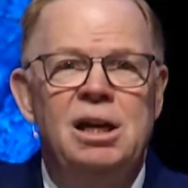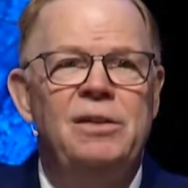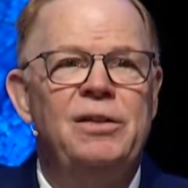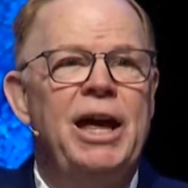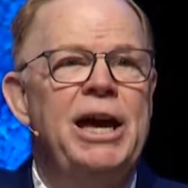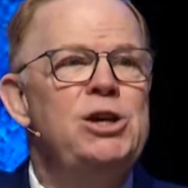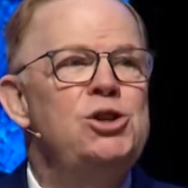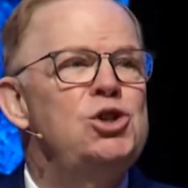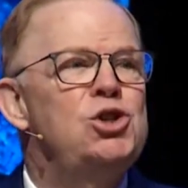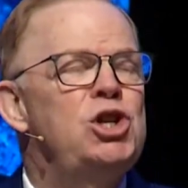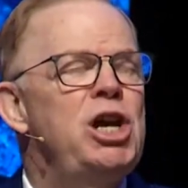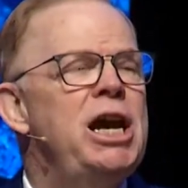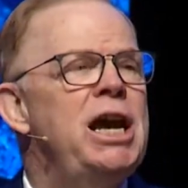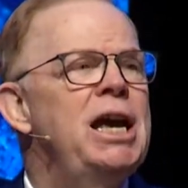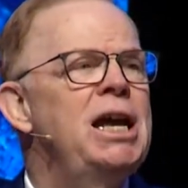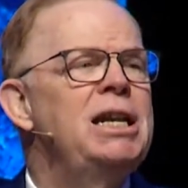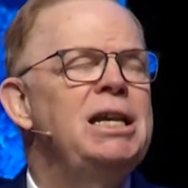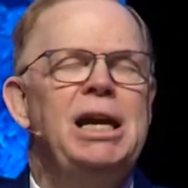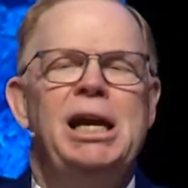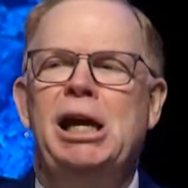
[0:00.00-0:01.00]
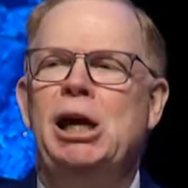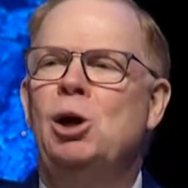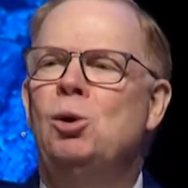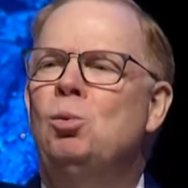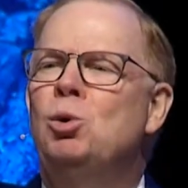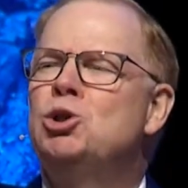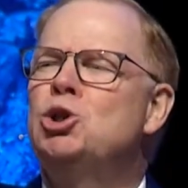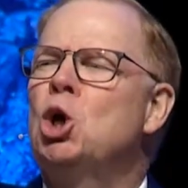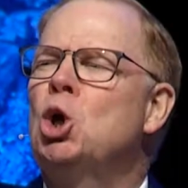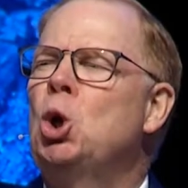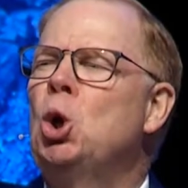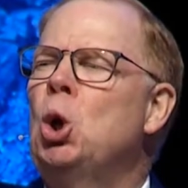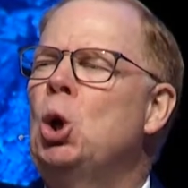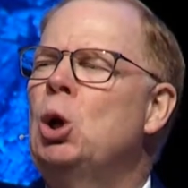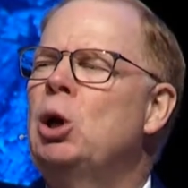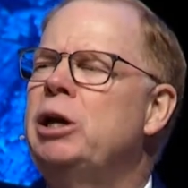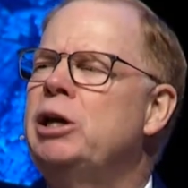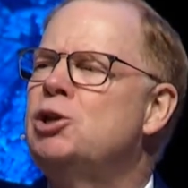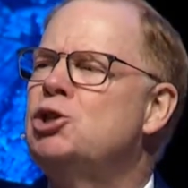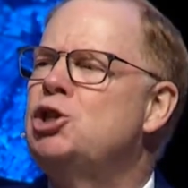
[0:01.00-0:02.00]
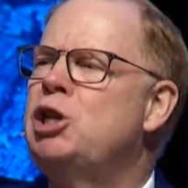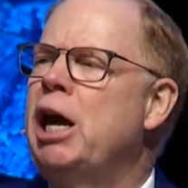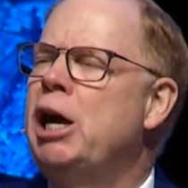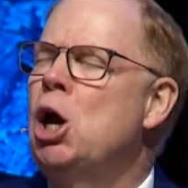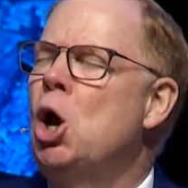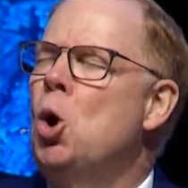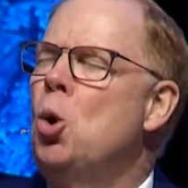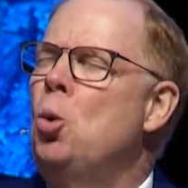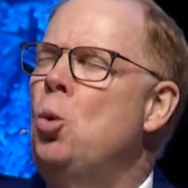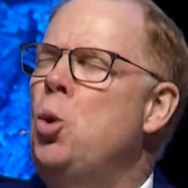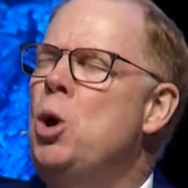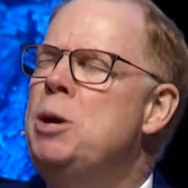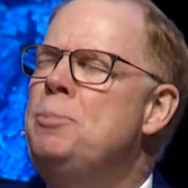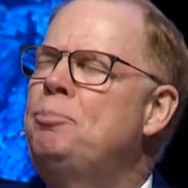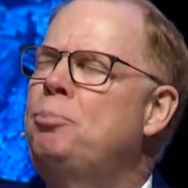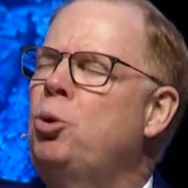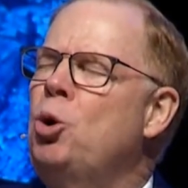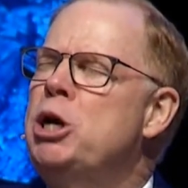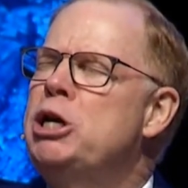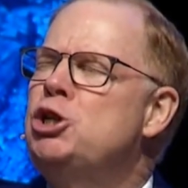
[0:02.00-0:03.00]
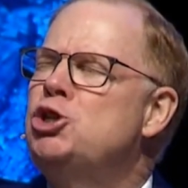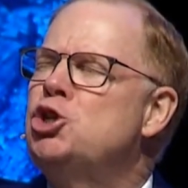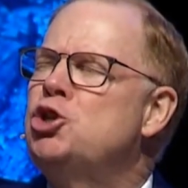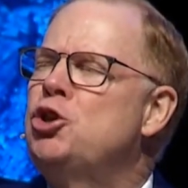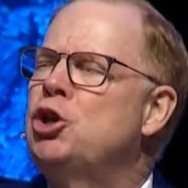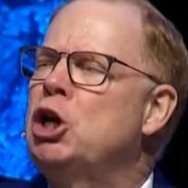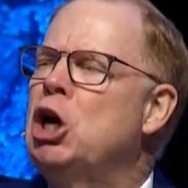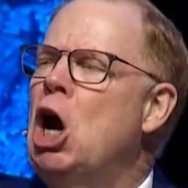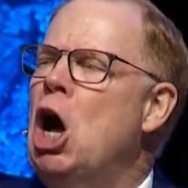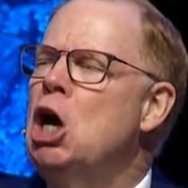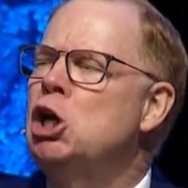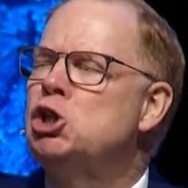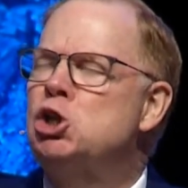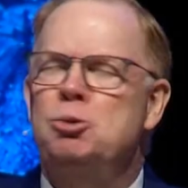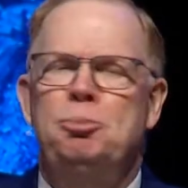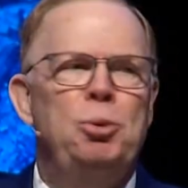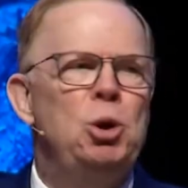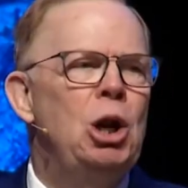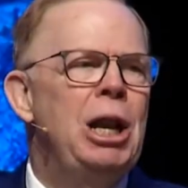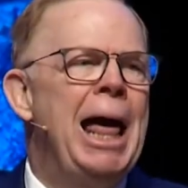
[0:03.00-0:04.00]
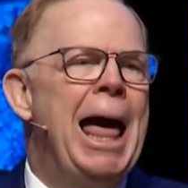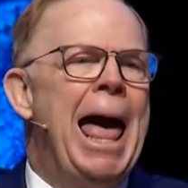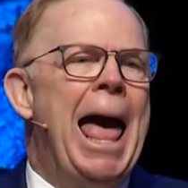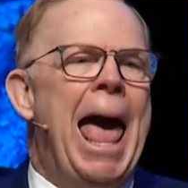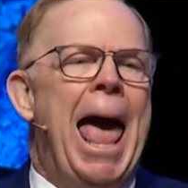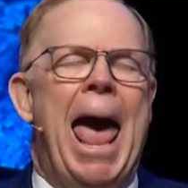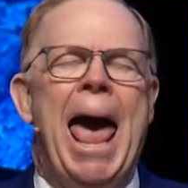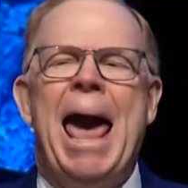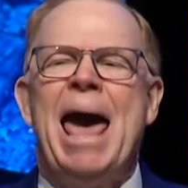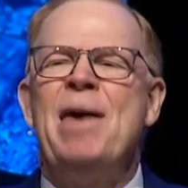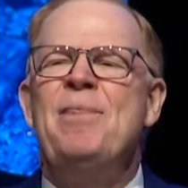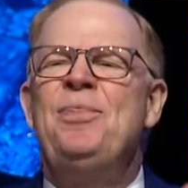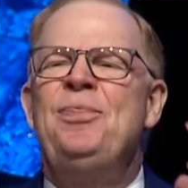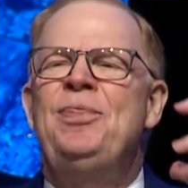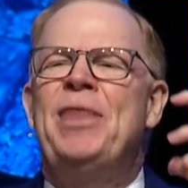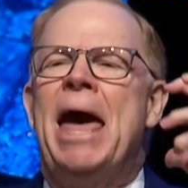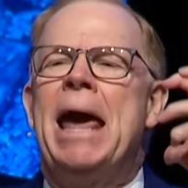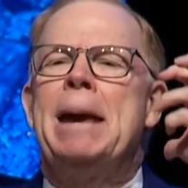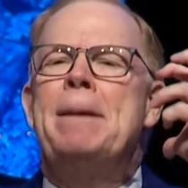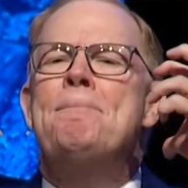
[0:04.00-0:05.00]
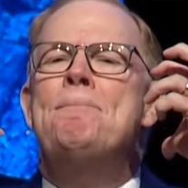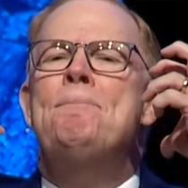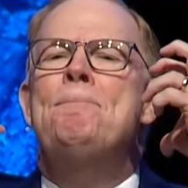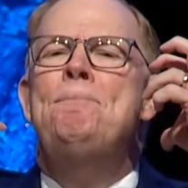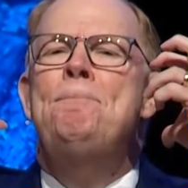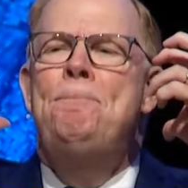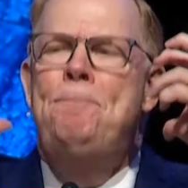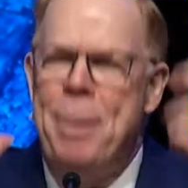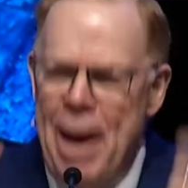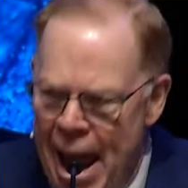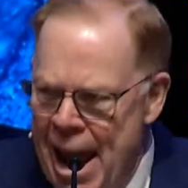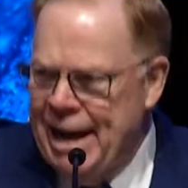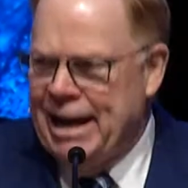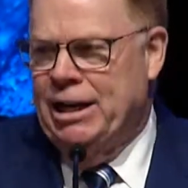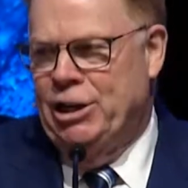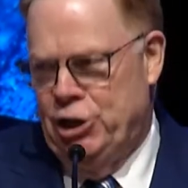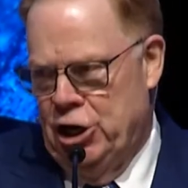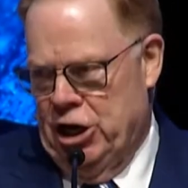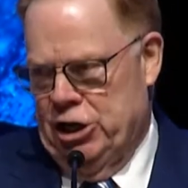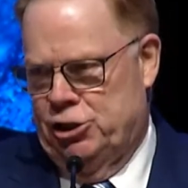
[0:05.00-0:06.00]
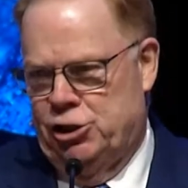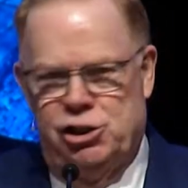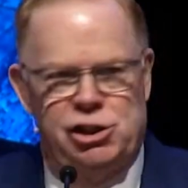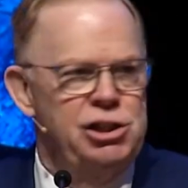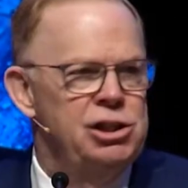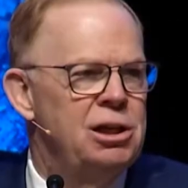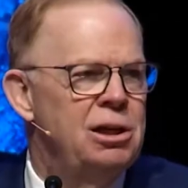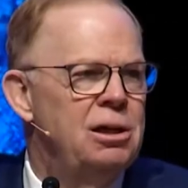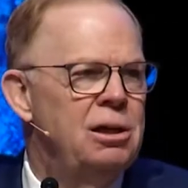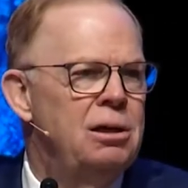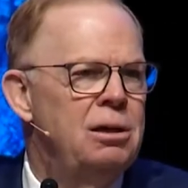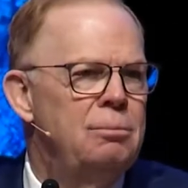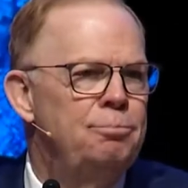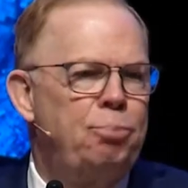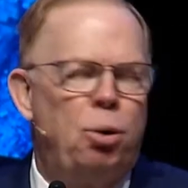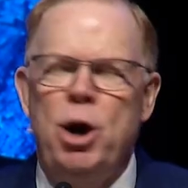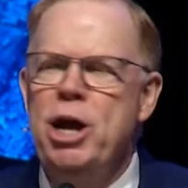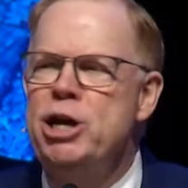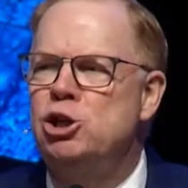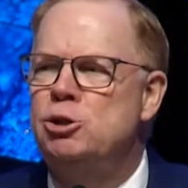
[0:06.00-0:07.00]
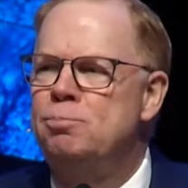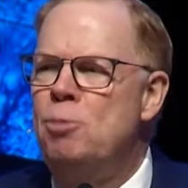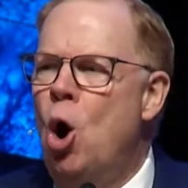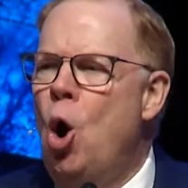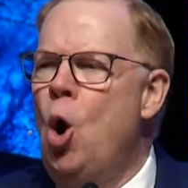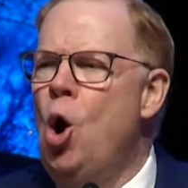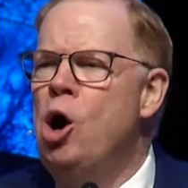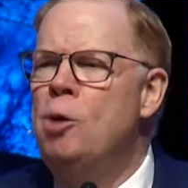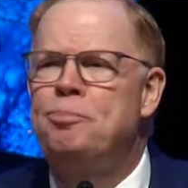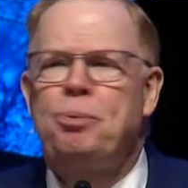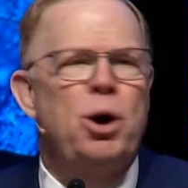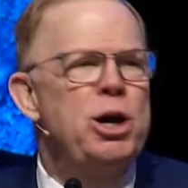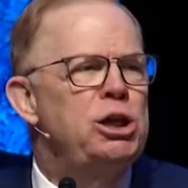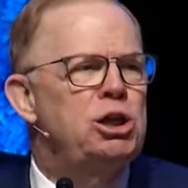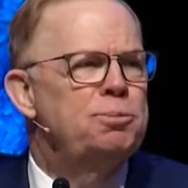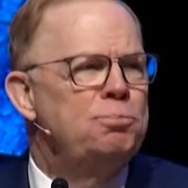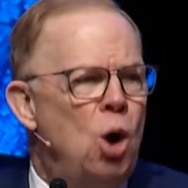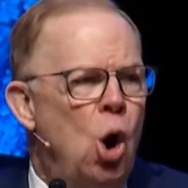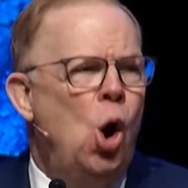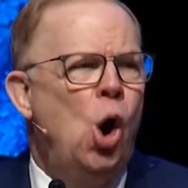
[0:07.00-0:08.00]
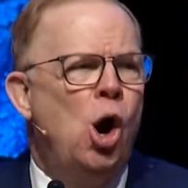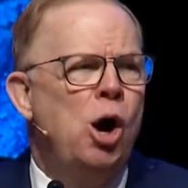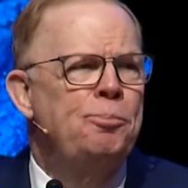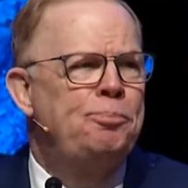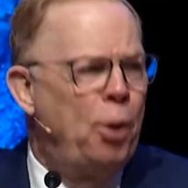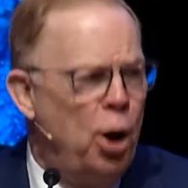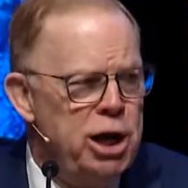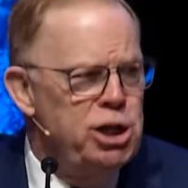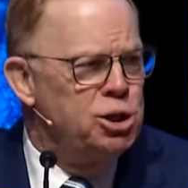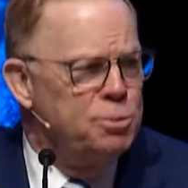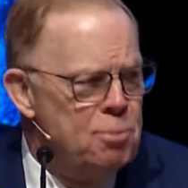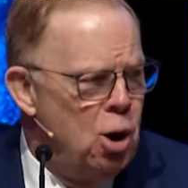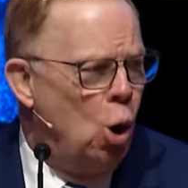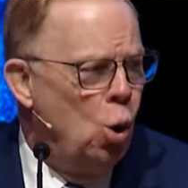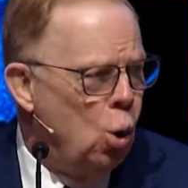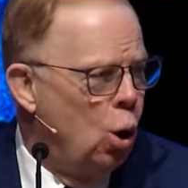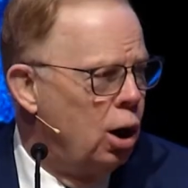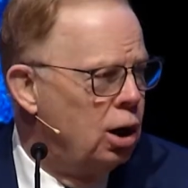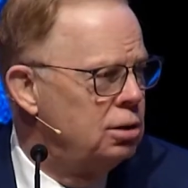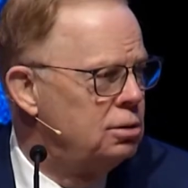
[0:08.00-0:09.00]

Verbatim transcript: They said it was a glorious day. We preached the gospel, and they begged us preach more, preach more, preach more.